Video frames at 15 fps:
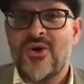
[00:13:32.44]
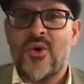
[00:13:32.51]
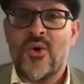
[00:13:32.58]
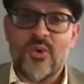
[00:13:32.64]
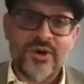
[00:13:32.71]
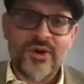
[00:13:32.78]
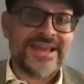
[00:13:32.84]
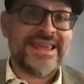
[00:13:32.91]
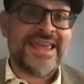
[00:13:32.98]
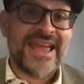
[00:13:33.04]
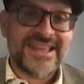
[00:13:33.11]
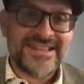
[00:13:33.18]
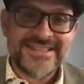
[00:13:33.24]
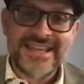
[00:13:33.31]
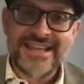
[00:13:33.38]
or it
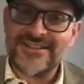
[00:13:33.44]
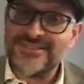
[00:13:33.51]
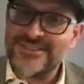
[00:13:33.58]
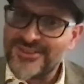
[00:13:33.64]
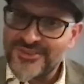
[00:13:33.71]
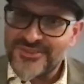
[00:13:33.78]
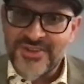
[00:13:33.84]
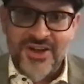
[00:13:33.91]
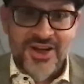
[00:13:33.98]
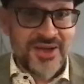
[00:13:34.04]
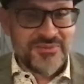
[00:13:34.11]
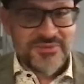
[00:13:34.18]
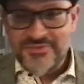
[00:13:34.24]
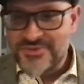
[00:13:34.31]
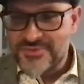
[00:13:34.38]
can take a little
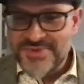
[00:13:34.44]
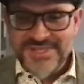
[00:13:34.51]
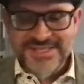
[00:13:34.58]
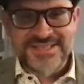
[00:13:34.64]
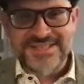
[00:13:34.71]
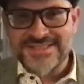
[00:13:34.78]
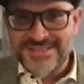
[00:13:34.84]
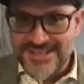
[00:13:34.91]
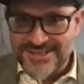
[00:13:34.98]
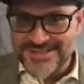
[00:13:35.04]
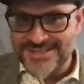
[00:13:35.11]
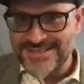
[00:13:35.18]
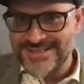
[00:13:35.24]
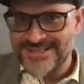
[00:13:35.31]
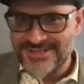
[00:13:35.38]
time if the business
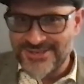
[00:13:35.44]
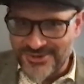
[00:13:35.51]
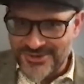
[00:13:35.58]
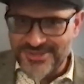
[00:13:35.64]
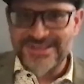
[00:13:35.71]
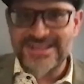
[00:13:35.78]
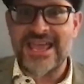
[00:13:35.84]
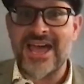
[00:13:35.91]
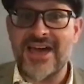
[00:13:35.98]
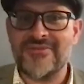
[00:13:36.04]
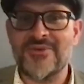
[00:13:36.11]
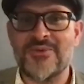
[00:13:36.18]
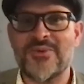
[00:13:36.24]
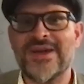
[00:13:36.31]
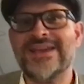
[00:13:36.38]
doesn't currently have
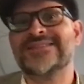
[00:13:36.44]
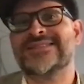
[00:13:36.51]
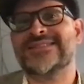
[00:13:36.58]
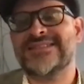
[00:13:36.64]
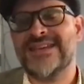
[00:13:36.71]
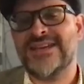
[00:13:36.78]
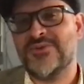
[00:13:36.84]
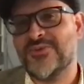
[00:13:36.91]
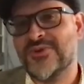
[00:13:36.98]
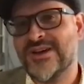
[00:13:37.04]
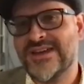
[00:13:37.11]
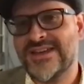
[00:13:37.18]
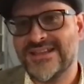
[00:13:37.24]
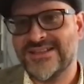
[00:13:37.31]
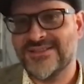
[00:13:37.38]
a way today where
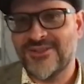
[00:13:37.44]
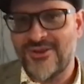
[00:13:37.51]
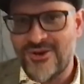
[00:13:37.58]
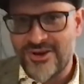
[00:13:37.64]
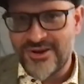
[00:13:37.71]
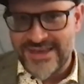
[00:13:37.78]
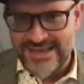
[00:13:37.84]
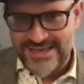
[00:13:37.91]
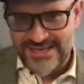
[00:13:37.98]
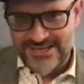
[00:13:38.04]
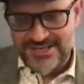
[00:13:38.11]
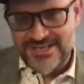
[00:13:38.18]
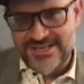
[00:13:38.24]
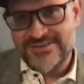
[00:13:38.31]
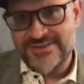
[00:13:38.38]
it can log in
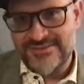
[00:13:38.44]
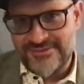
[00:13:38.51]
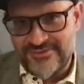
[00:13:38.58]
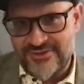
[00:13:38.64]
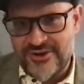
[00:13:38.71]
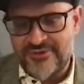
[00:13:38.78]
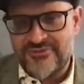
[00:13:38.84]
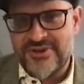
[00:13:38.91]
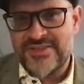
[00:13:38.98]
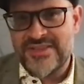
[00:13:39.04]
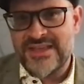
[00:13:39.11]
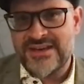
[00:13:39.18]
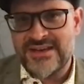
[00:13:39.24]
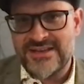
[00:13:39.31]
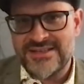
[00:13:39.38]
and verify
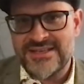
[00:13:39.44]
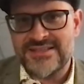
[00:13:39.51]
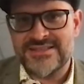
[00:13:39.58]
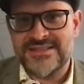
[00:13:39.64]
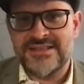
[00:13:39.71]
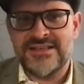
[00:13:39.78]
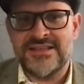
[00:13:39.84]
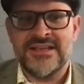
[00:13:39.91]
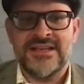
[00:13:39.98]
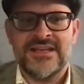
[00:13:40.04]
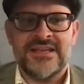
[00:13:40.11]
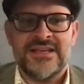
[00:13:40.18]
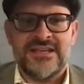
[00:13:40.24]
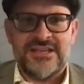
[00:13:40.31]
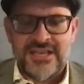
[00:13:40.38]
that identity.
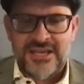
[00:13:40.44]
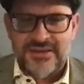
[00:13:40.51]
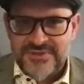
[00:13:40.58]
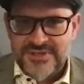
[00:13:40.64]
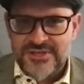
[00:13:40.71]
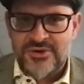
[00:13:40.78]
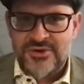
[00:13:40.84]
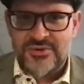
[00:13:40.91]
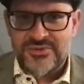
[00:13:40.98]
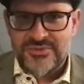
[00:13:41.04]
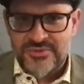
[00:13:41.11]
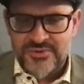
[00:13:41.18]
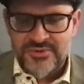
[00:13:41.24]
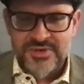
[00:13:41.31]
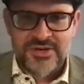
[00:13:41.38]
You have to go
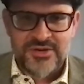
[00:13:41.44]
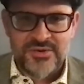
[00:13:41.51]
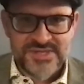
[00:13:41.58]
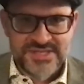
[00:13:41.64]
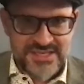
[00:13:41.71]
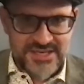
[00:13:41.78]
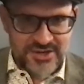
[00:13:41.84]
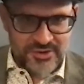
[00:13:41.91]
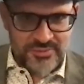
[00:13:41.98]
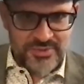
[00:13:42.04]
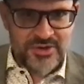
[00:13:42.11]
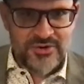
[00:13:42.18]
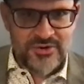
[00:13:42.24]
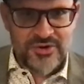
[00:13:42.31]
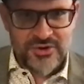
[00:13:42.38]
through, a snail
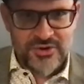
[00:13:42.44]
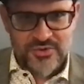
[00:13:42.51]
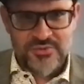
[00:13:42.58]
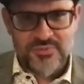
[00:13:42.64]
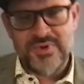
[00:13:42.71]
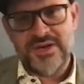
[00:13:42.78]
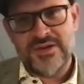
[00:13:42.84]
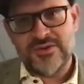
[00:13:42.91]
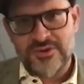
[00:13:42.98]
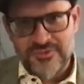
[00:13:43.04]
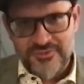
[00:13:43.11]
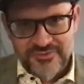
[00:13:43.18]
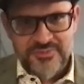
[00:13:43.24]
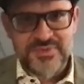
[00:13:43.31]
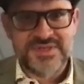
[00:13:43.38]
mail code mail
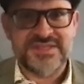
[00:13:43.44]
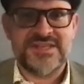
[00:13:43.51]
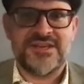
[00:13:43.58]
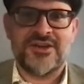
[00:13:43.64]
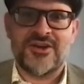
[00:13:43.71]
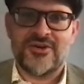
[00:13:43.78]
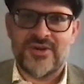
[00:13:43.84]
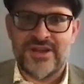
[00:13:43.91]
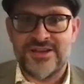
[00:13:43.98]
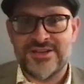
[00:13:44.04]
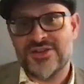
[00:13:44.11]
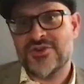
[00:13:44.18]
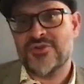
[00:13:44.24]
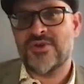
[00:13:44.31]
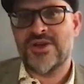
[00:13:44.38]
out from the CRA
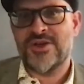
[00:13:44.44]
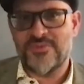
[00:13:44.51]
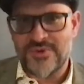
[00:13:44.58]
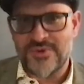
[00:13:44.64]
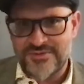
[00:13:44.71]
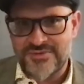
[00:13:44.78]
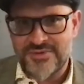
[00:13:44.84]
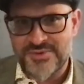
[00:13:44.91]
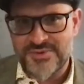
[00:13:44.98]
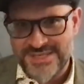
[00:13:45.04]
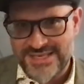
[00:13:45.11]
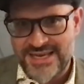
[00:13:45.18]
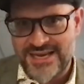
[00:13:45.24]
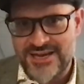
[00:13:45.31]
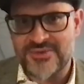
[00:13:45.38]
to create one of those
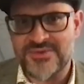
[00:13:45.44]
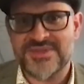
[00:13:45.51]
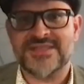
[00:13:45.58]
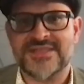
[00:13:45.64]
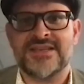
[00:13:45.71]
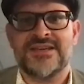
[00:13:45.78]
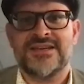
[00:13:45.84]
accounts